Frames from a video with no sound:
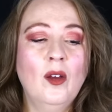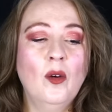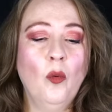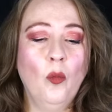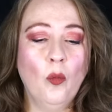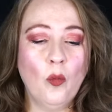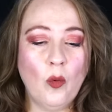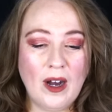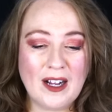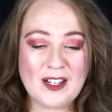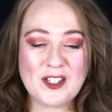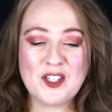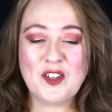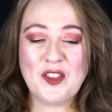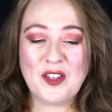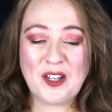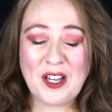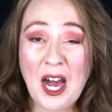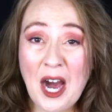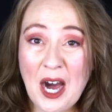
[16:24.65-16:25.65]
Watch
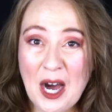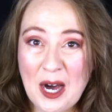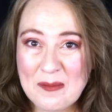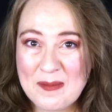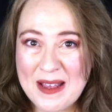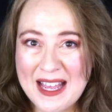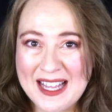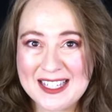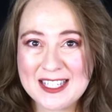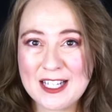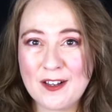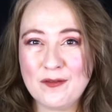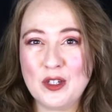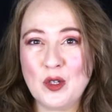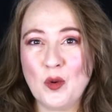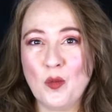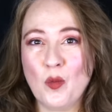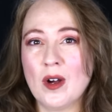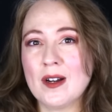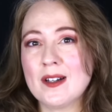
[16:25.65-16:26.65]
the comments if
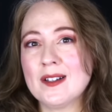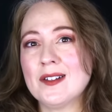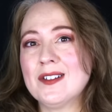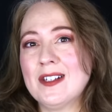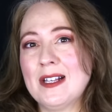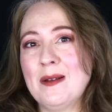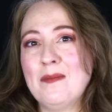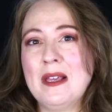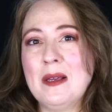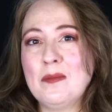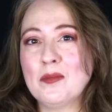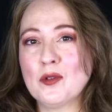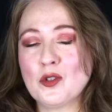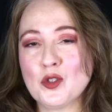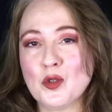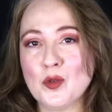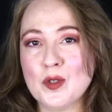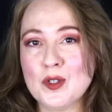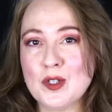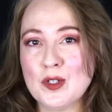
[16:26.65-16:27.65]
you want to see people
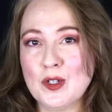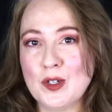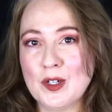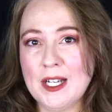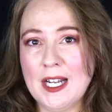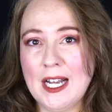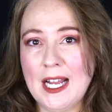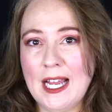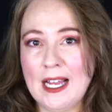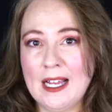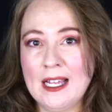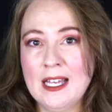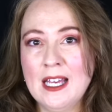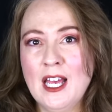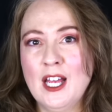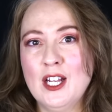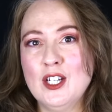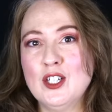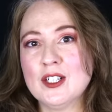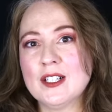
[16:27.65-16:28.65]
short-circuiting.
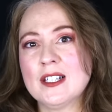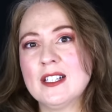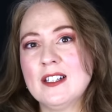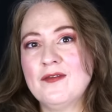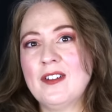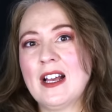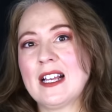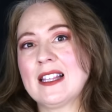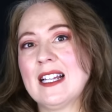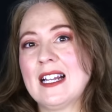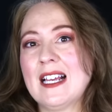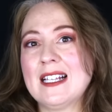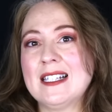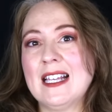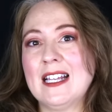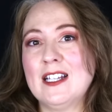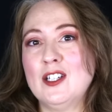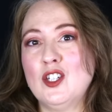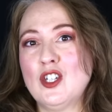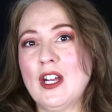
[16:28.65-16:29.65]
Just the fact that I
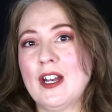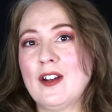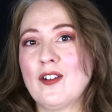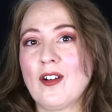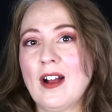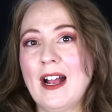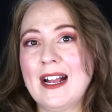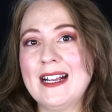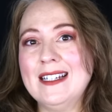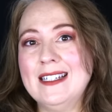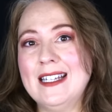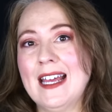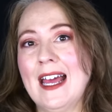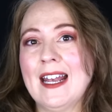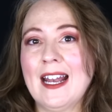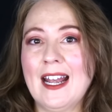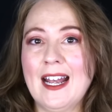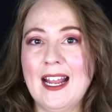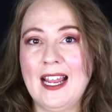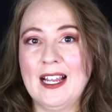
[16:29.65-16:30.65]
said gender
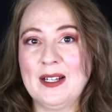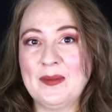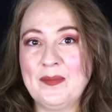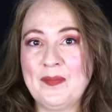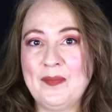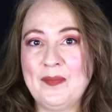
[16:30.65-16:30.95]
identity.